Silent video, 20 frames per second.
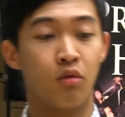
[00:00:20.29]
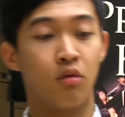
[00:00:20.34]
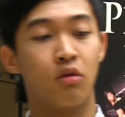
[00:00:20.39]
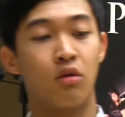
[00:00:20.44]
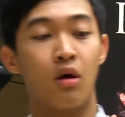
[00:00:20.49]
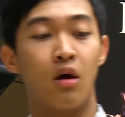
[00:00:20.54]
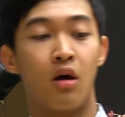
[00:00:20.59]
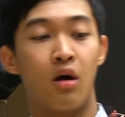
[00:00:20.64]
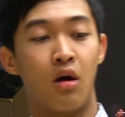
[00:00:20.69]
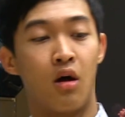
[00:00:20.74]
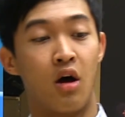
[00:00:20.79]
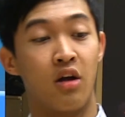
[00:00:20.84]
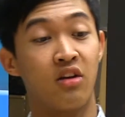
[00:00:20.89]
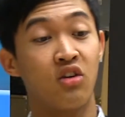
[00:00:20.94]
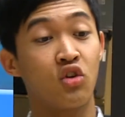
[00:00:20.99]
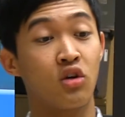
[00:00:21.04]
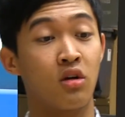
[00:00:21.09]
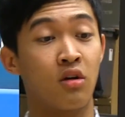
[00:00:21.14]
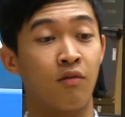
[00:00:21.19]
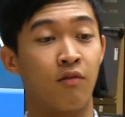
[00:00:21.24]

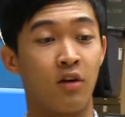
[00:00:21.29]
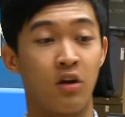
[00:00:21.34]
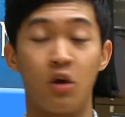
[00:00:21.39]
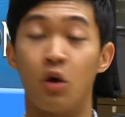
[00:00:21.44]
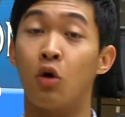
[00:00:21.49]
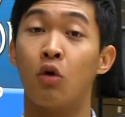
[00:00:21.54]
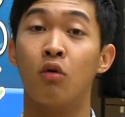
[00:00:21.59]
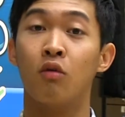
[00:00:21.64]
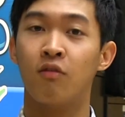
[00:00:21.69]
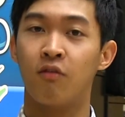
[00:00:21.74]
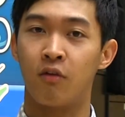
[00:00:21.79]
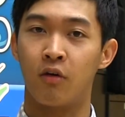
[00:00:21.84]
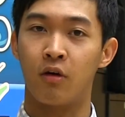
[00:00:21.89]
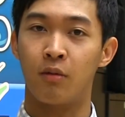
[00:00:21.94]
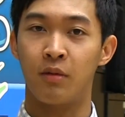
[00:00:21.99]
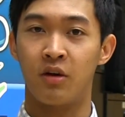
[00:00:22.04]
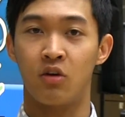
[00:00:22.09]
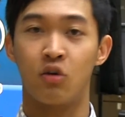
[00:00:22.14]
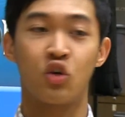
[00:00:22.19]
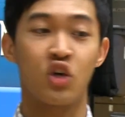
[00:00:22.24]
audition video for a
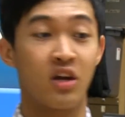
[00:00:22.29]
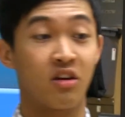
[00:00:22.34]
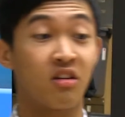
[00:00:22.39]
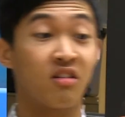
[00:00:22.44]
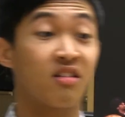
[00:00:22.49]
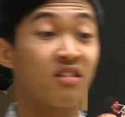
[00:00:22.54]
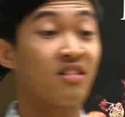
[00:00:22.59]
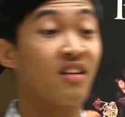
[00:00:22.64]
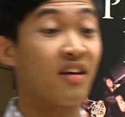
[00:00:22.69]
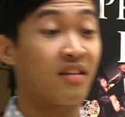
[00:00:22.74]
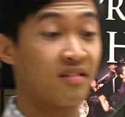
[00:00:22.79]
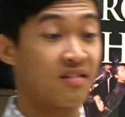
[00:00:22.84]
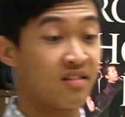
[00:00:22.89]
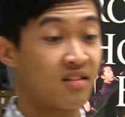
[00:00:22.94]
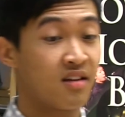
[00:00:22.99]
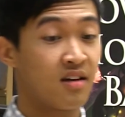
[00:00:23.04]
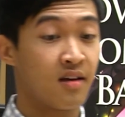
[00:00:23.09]
better chance of success.